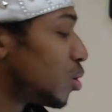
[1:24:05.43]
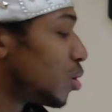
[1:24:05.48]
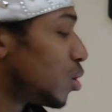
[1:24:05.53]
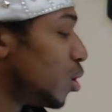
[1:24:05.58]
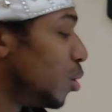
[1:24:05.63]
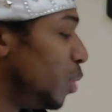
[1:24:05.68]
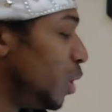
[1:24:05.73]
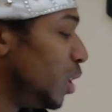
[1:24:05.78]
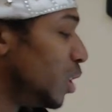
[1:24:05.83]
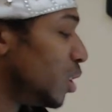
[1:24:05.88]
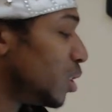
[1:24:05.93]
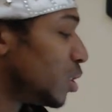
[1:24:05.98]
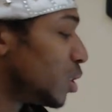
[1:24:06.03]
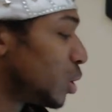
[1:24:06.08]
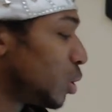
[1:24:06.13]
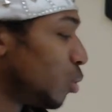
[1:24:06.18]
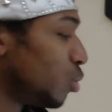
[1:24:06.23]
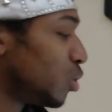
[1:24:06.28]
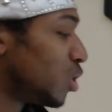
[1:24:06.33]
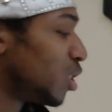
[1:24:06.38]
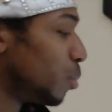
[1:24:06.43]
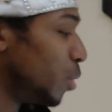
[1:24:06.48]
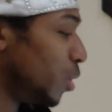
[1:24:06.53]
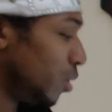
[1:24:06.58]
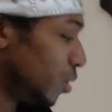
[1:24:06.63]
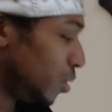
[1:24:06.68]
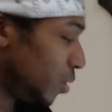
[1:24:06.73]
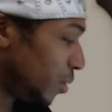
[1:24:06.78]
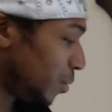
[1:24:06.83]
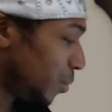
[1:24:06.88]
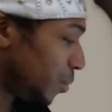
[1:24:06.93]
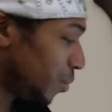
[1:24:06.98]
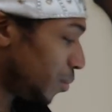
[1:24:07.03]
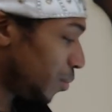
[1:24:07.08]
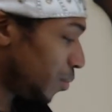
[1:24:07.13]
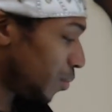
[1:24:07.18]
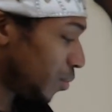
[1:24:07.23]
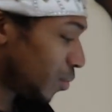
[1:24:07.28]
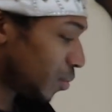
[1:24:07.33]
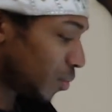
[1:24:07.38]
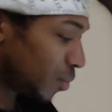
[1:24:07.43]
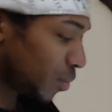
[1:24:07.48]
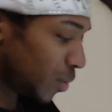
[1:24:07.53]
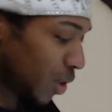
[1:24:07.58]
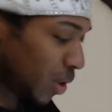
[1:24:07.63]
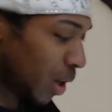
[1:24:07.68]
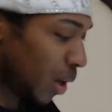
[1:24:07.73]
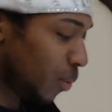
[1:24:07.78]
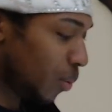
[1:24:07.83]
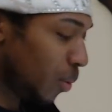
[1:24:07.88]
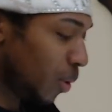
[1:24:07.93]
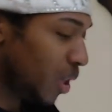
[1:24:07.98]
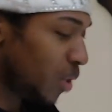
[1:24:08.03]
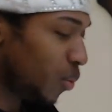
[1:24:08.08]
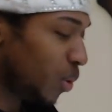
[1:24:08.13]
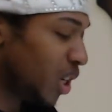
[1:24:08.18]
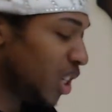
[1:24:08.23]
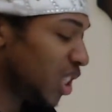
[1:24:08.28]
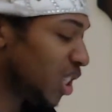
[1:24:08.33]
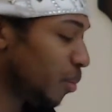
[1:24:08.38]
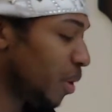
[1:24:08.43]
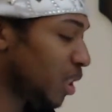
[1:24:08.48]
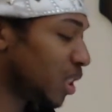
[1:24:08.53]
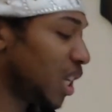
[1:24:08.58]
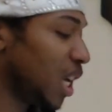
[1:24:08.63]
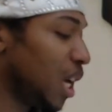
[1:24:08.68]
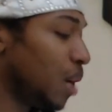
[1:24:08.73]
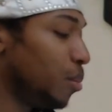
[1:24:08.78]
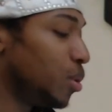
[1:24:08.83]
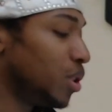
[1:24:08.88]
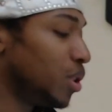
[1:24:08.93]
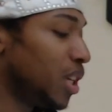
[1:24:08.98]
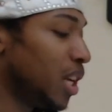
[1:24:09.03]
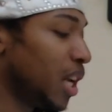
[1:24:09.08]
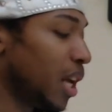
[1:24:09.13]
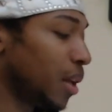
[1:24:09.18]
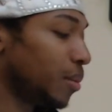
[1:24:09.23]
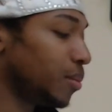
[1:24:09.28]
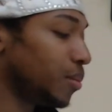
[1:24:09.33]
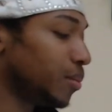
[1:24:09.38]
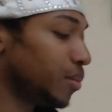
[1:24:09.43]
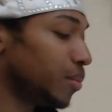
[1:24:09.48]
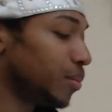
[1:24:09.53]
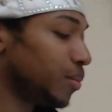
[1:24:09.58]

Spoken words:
to be suitable. All right? We need some examples of that.